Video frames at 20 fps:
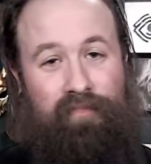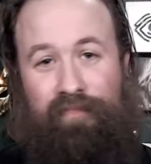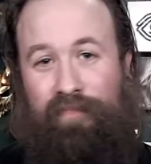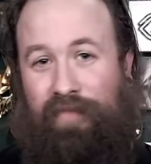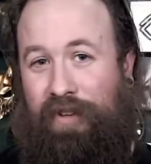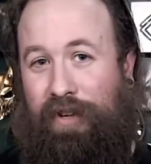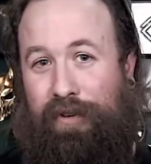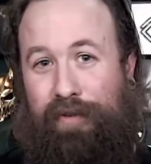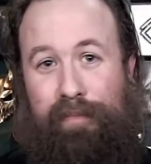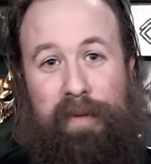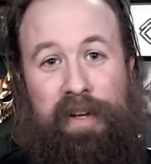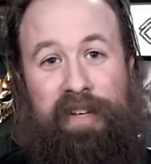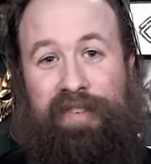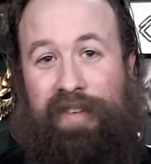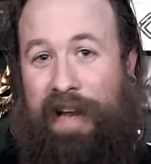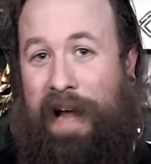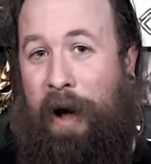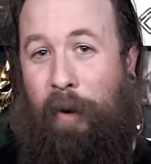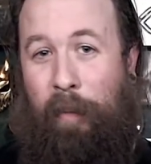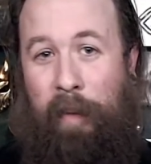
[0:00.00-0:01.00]
you're
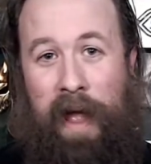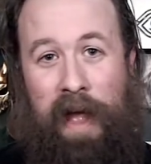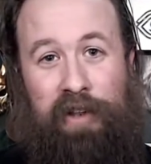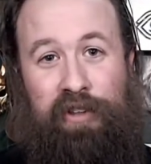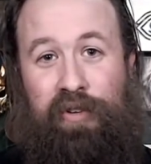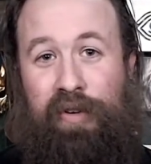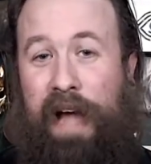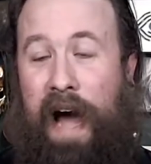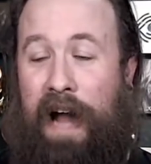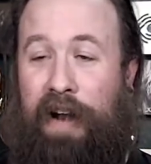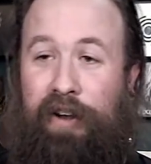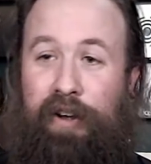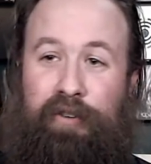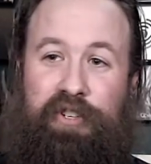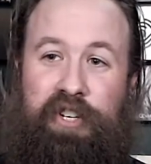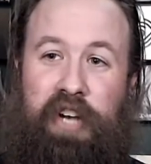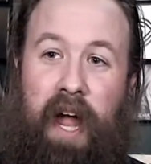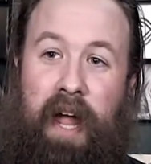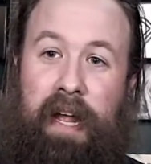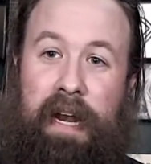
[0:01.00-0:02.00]
missing out, man. You got to go
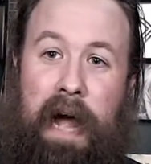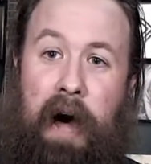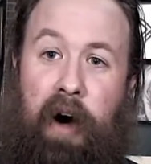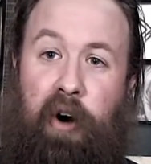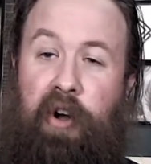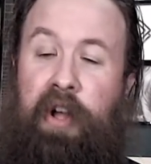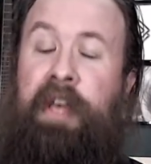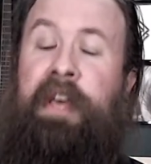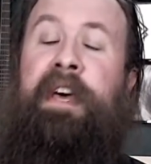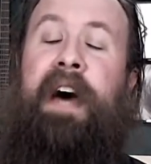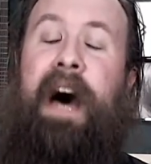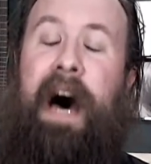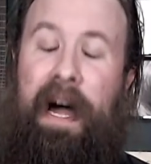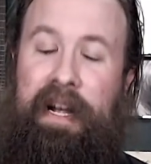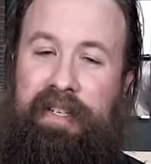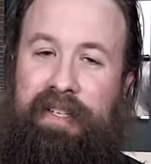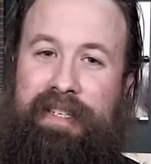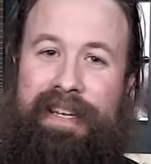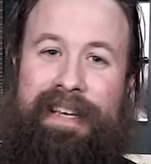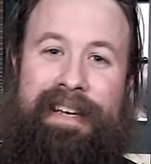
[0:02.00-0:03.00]
check it out. I
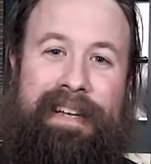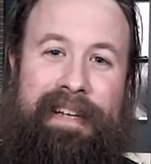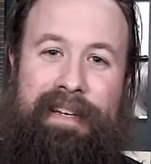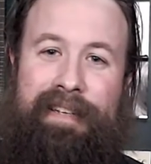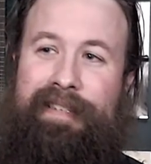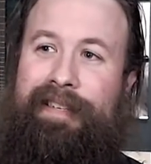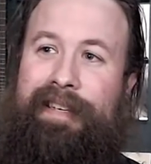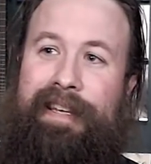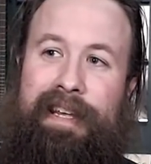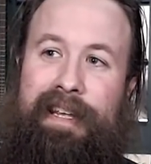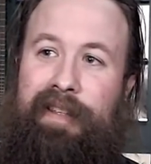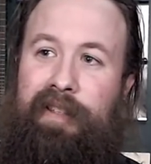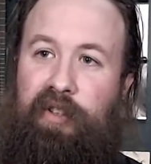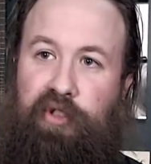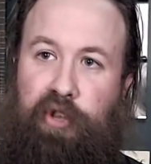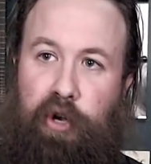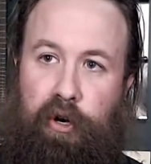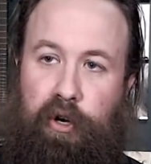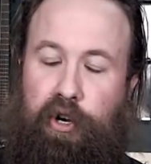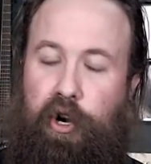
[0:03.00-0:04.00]
did see that
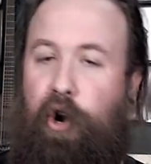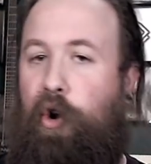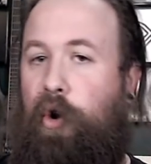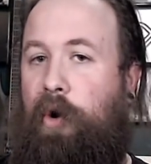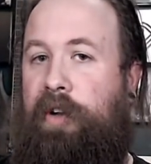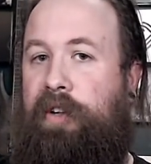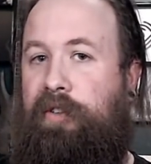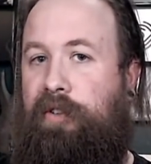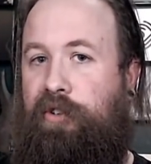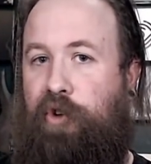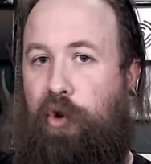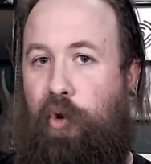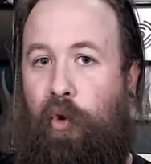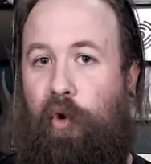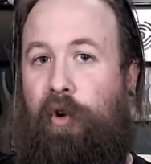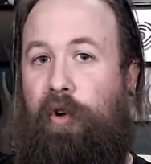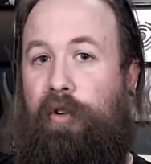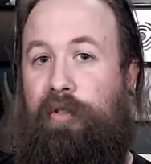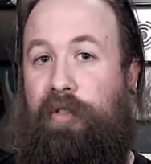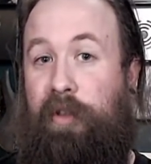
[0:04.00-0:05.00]
their current
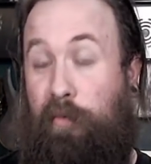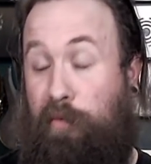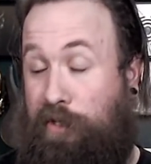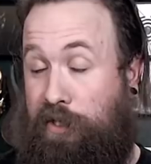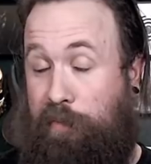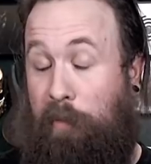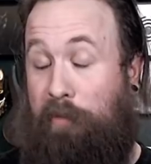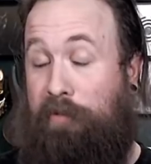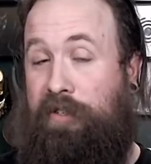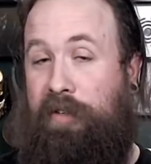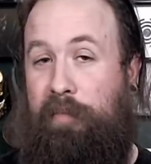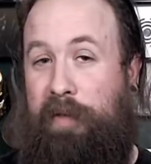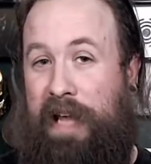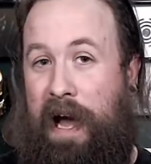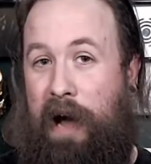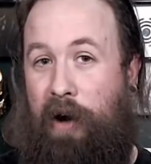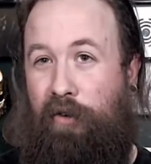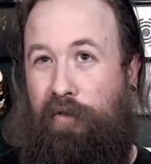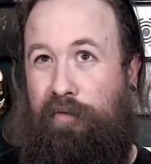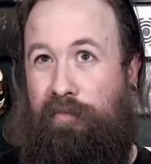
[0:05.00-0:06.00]
tour that was supposed to be
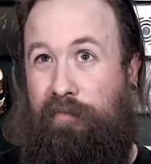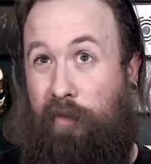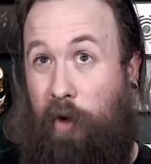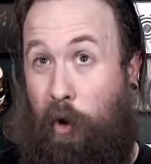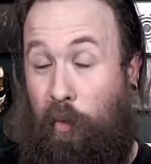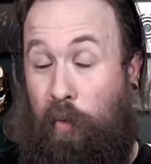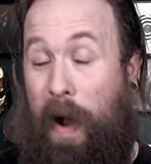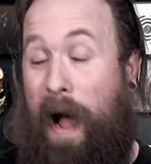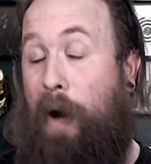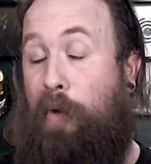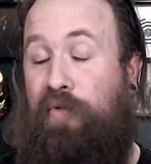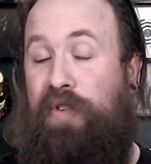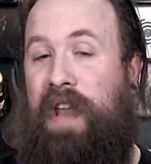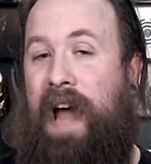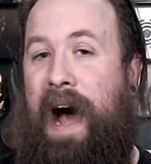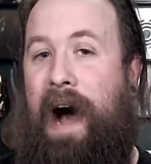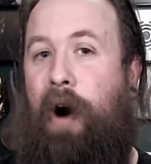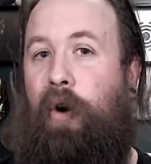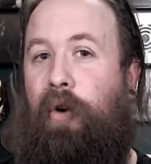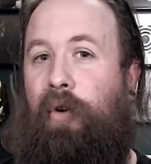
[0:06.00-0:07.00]
out around
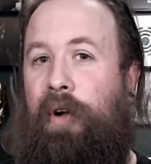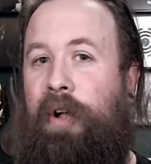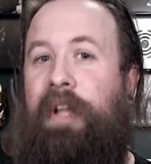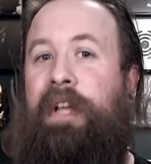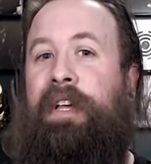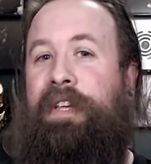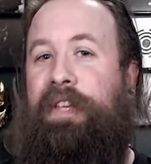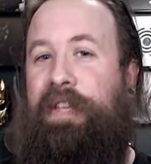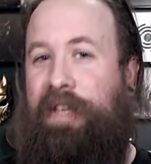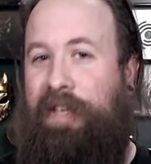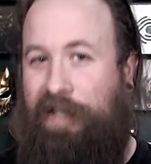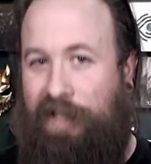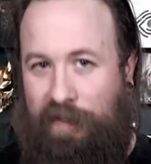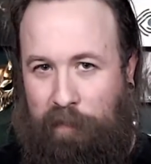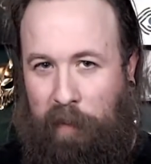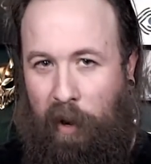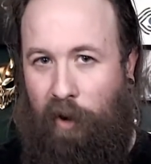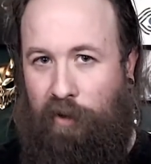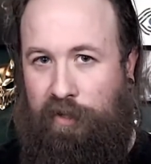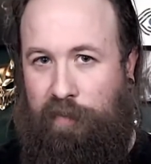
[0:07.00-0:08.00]
now is
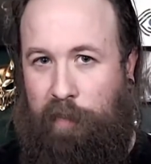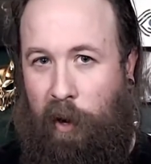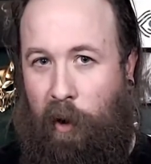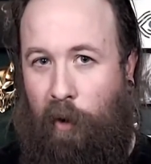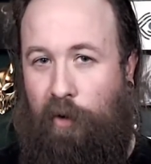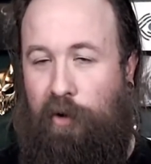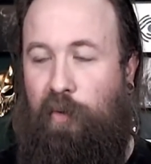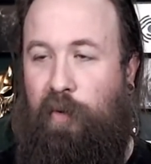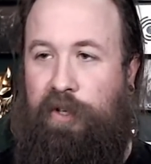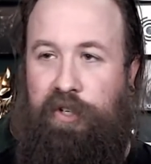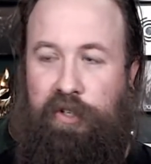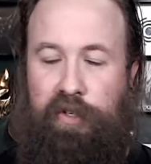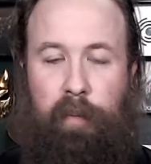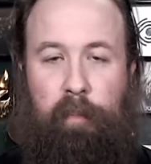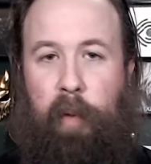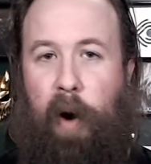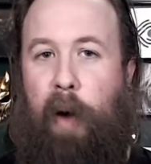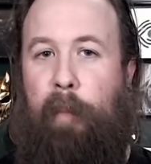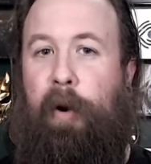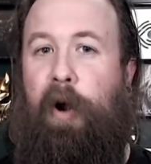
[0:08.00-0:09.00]
postponed, which is a
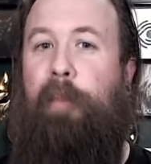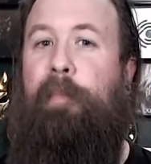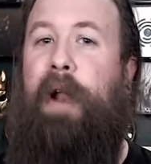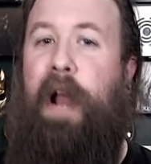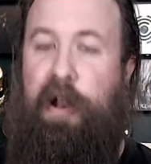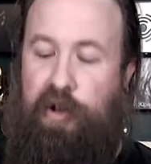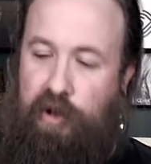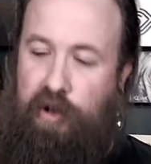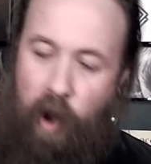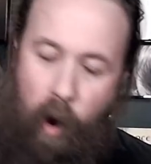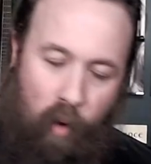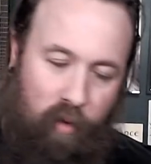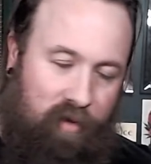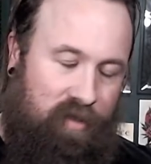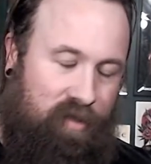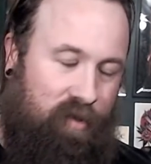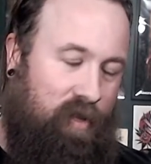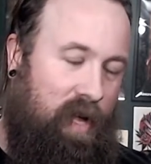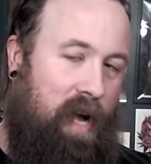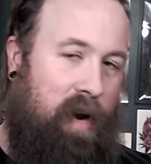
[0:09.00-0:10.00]
bummer, but I know
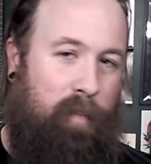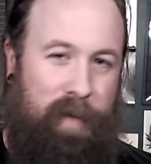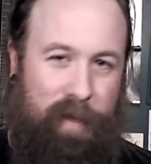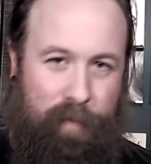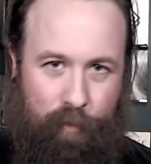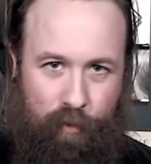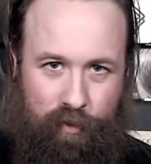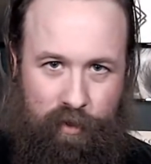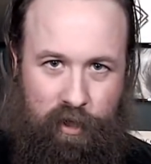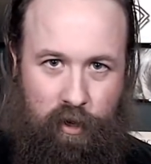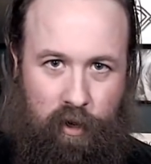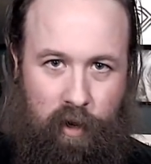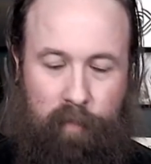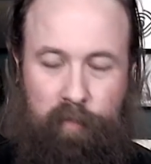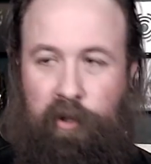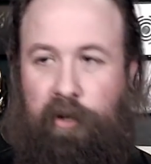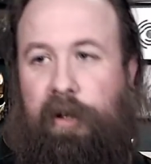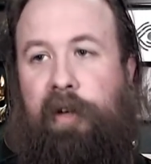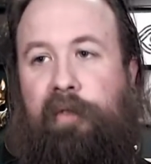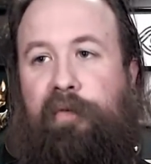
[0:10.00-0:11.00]
there's a lot of people in Europe
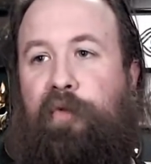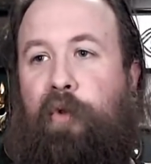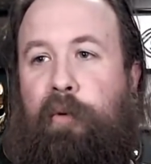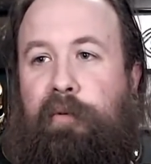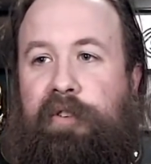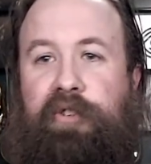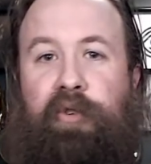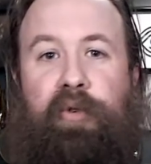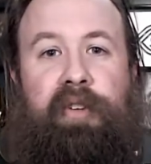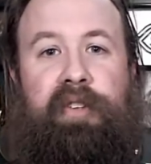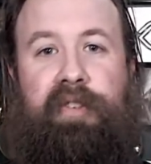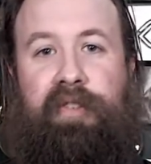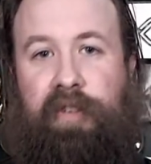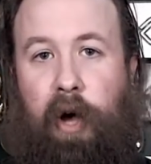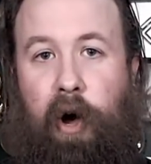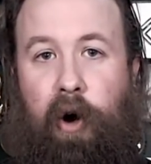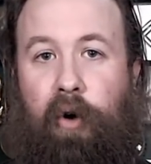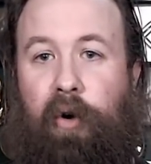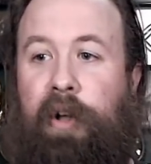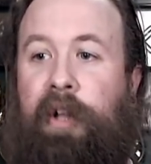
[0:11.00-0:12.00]
looking forward to it.
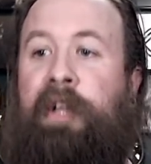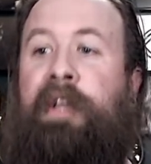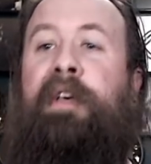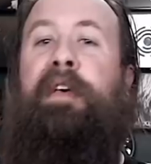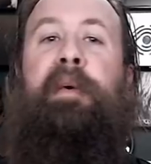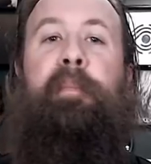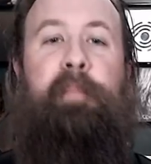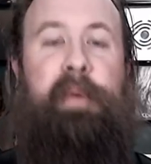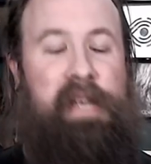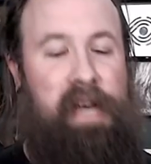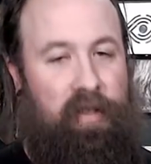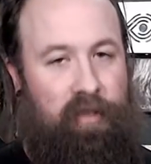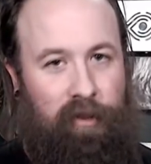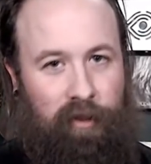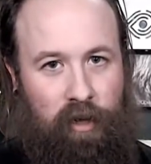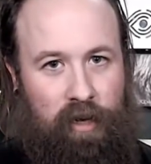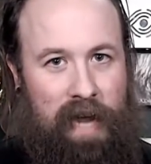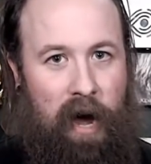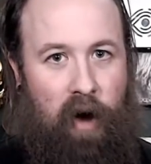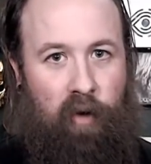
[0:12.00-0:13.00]
So be on the
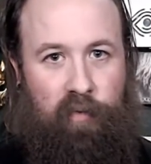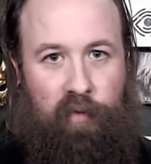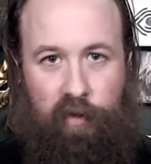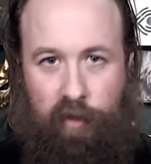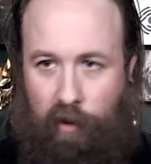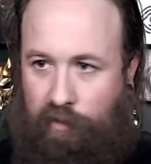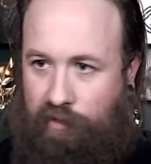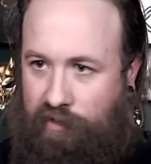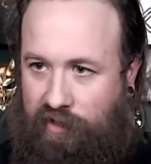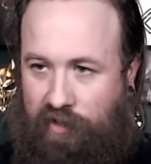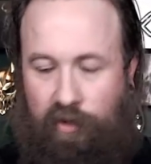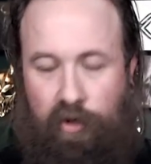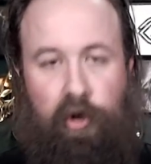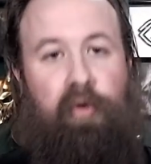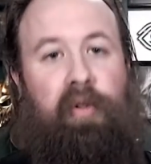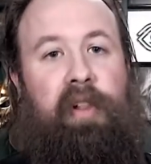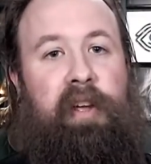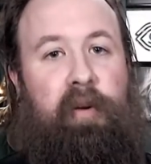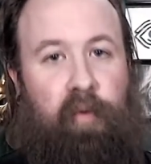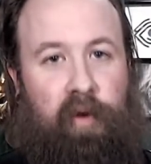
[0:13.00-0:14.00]
lookout for those
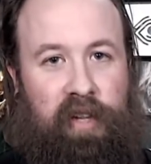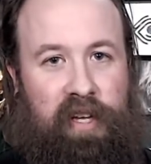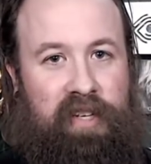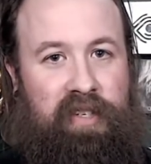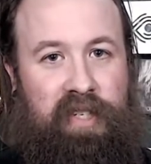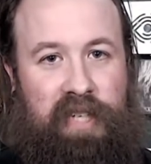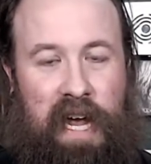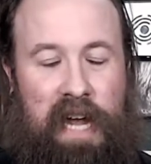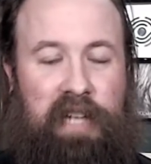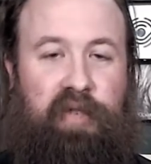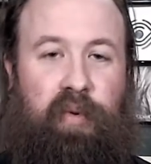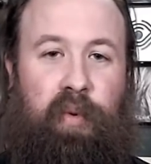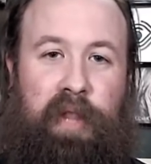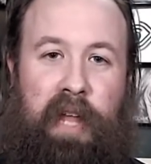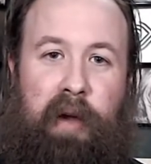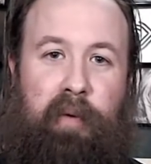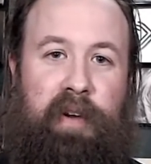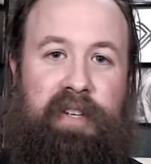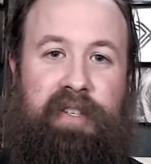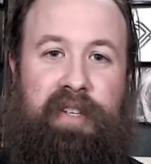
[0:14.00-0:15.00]
newly released dates when
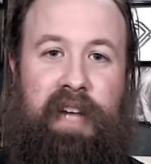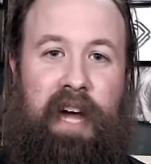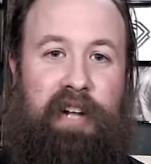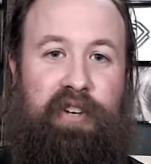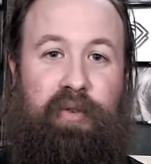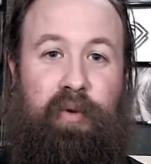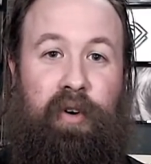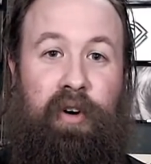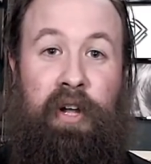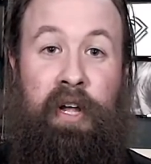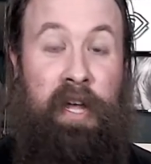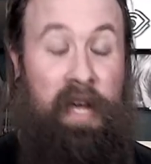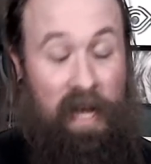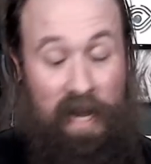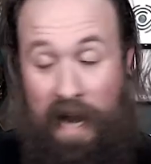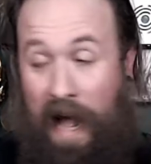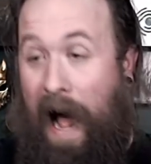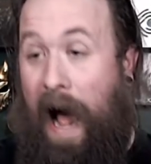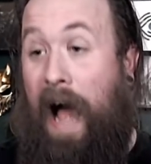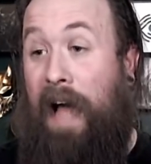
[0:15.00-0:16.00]
they reschedule.
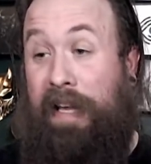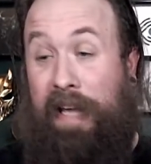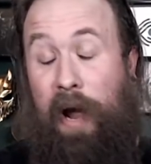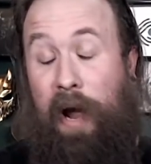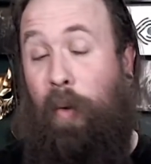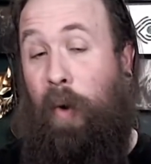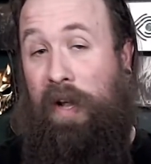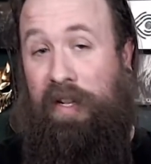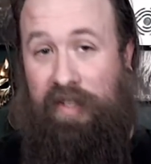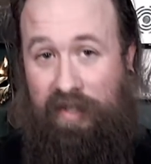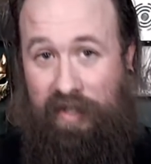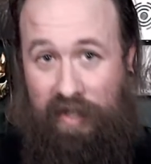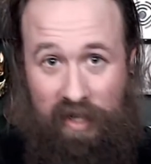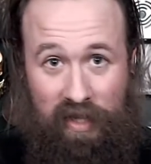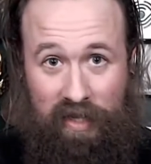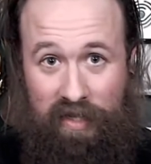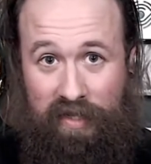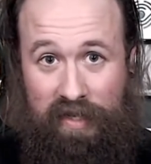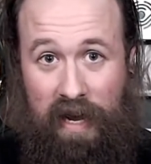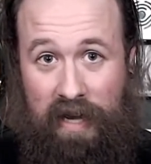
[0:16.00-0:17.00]
And I can't wait to see
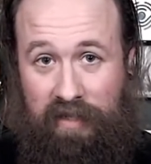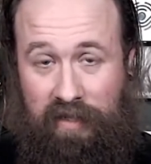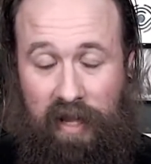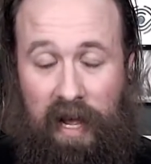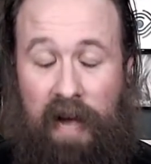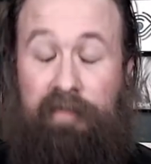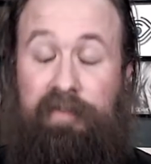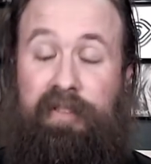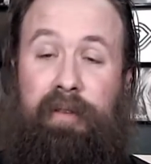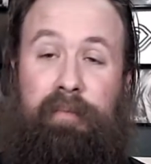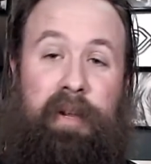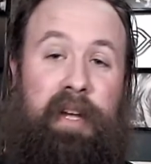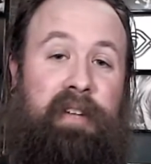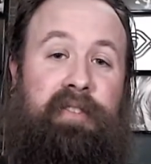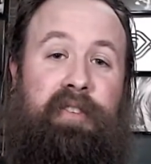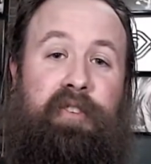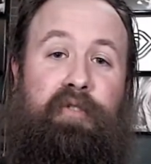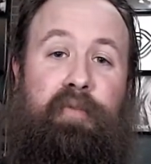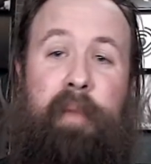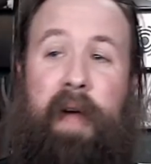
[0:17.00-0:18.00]
these guys live someday
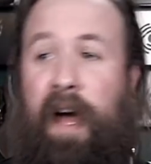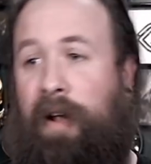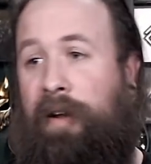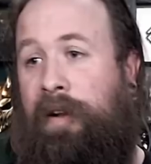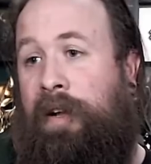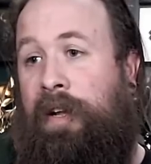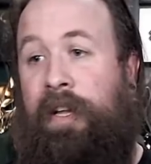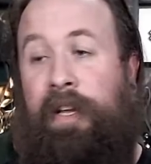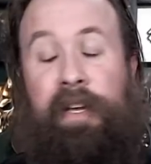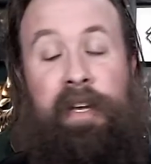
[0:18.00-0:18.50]
too, man.